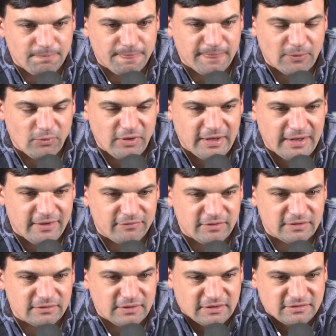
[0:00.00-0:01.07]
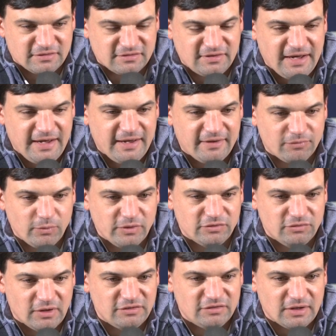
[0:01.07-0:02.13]
we have as a staff with
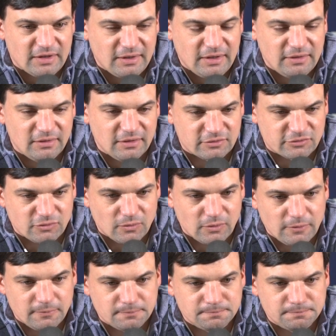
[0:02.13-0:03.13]
Drayshawn and Nick Troy.